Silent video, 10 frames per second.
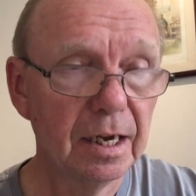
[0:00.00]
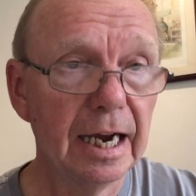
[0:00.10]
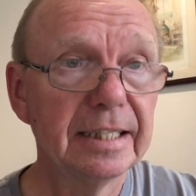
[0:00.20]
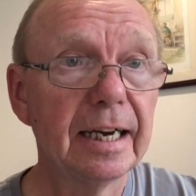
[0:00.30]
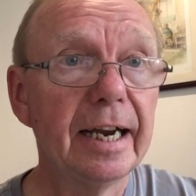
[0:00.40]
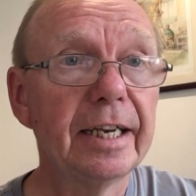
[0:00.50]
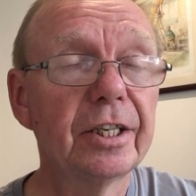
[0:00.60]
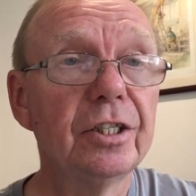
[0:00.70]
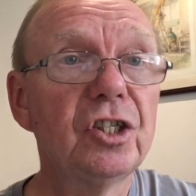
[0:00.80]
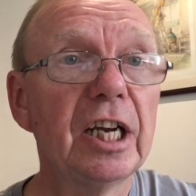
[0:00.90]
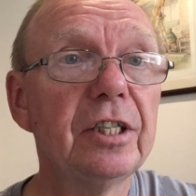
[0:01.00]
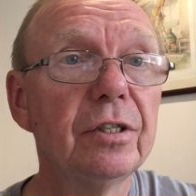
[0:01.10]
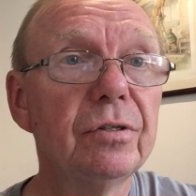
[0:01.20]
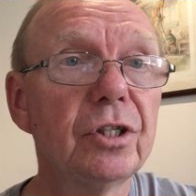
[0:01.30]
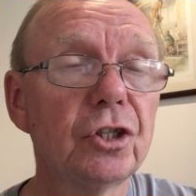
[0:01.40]
As I
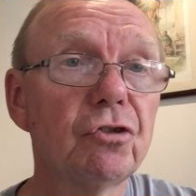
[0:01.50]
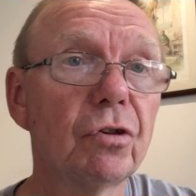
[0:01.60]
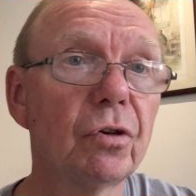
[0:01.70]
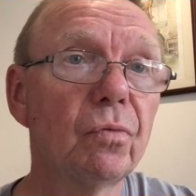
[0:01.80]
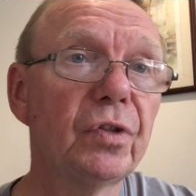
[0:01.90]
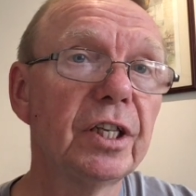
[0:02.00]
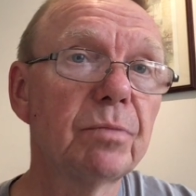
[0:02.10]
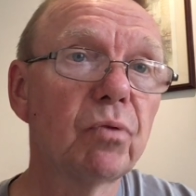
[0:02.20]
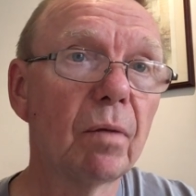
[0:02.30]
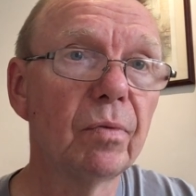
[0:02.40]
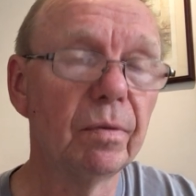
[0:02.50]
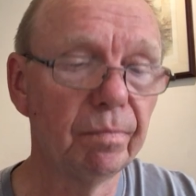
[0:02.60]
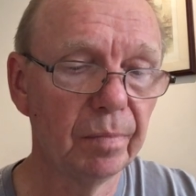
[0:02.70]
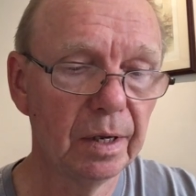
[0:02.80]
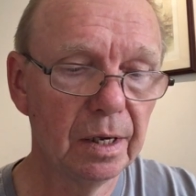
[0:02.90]
continued to struggle with this problem,
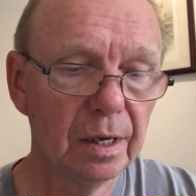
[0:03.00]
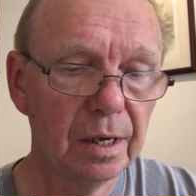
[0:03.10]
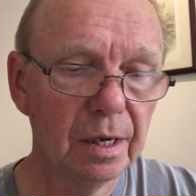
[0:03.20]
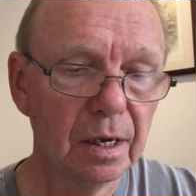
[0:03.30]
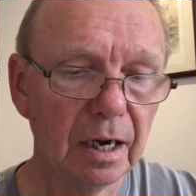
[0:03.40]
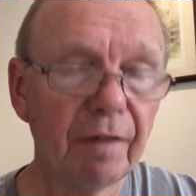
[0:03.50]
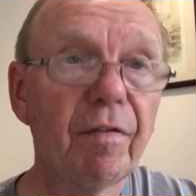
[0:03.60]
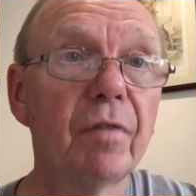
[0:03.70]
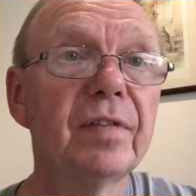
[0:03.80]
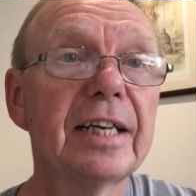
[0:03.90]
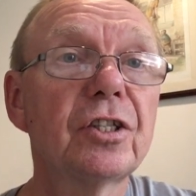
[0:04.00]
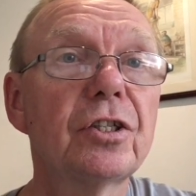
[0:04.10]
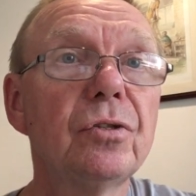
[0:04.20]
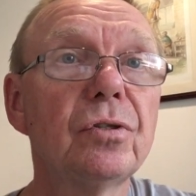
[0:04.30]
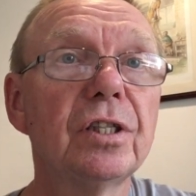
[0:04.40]
I found
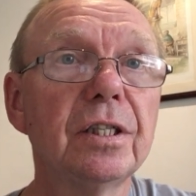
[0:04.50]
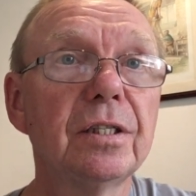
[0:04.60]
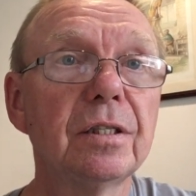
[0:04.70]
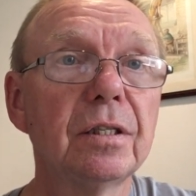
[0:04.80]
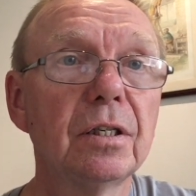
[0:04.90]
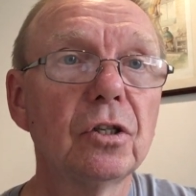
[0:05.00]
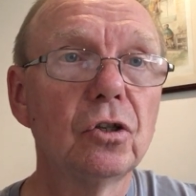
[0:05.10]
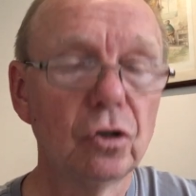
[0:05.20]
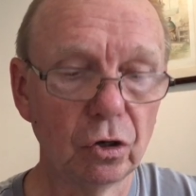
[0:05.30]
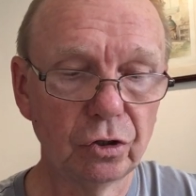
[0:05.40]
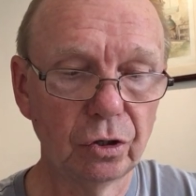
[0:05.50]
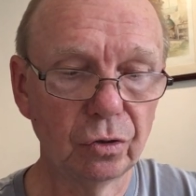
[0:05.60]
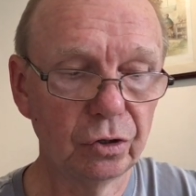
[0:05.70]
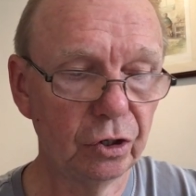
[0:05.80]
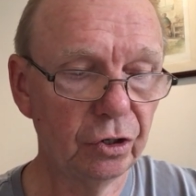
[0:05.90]
excuses not to
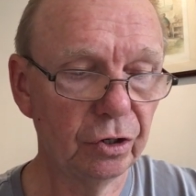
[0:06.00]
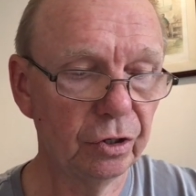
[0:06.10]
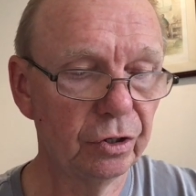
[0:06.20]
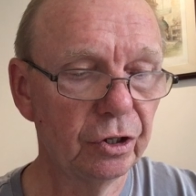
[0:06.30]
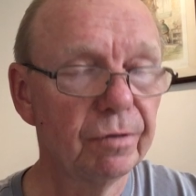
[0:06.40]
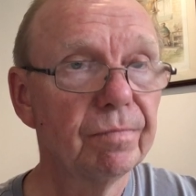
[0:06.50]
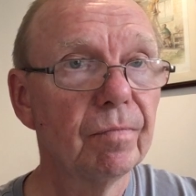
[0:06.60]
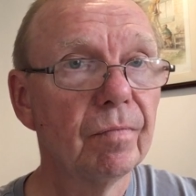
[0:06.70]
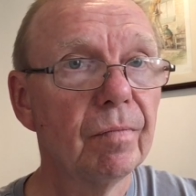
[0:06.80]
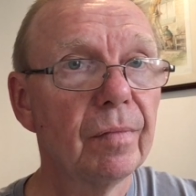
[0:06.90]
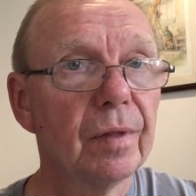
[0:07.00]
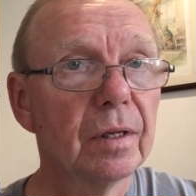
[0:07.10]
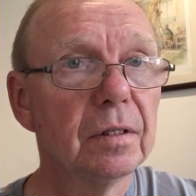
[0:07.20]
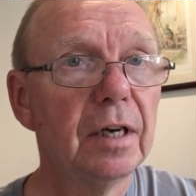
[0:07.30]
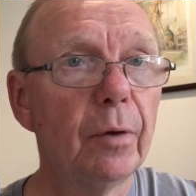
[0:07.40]
go to church.
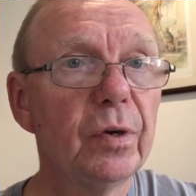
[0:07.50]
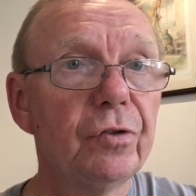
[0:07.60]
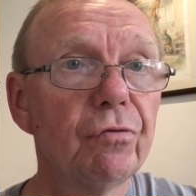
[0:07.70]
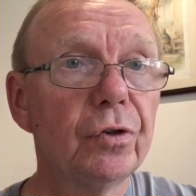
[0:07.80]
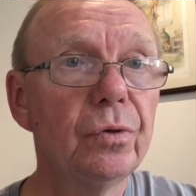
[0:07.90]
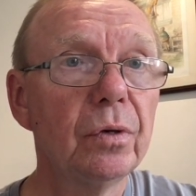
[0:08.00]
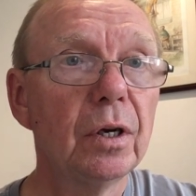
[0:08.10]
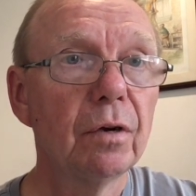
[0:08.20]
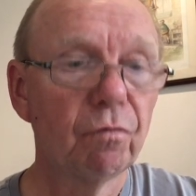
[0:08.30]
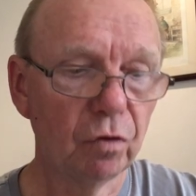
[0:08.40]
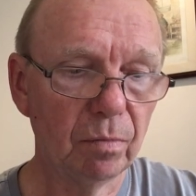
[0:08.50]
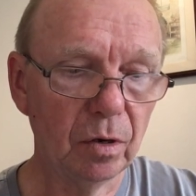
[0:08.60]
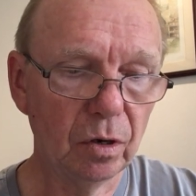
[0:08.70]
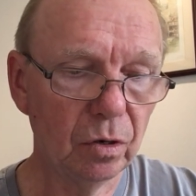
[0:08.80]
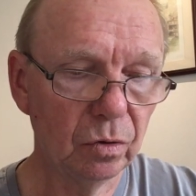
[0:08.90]
I withdrew from
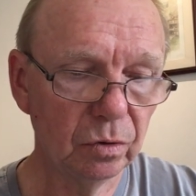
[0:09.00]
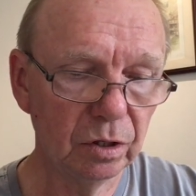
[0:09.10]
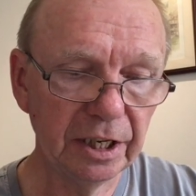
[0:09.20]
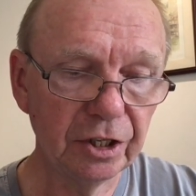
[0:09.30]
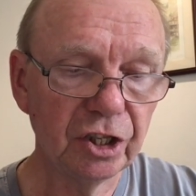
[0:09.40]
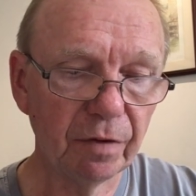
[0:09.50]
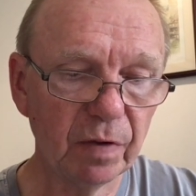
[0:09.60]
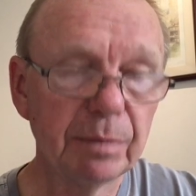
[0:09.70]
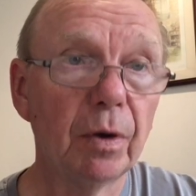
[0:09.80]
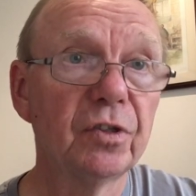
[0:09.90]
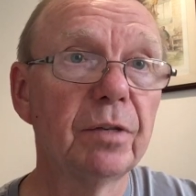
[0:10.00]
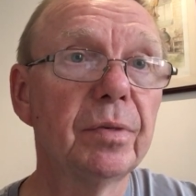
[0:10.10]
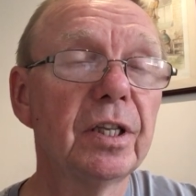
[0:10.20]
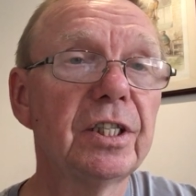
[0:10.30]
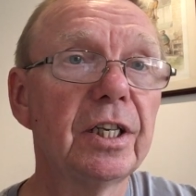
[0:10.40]
all leadership
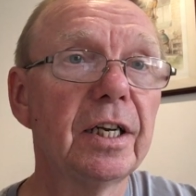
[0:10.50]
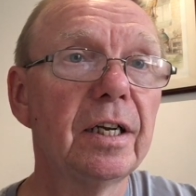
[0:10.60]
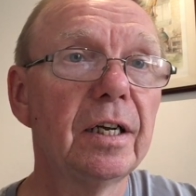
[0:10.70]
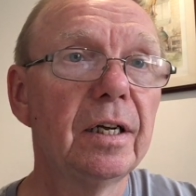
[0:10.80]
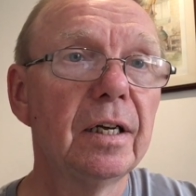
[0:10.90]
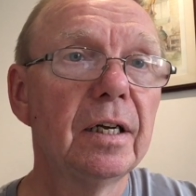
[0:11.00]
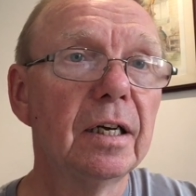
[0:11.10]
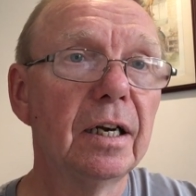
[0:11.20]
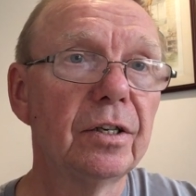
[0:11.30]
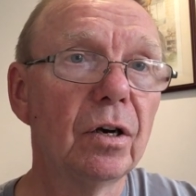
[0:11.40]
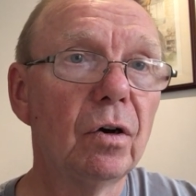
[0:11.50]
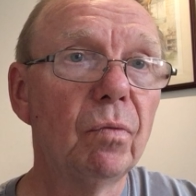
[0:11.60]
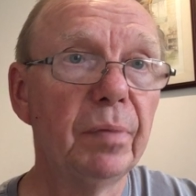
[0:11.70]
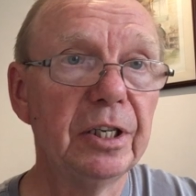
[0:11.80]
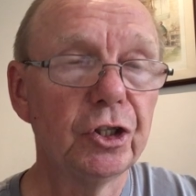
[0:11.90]
responsibility and all
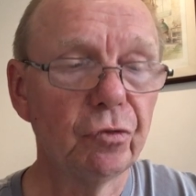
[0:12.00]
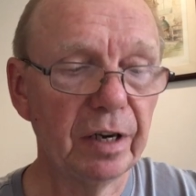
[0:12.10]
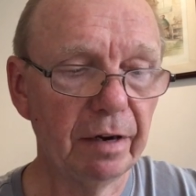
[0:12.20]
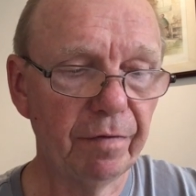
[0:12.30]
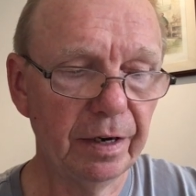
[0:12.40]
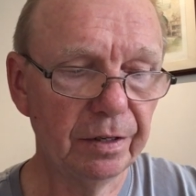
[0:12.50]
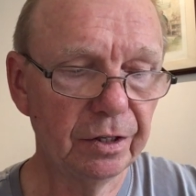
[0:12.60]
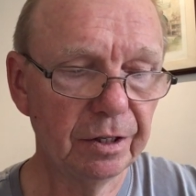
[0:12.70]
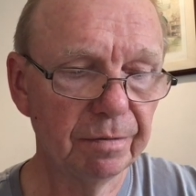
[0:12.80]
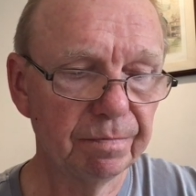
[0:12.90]
ministry events.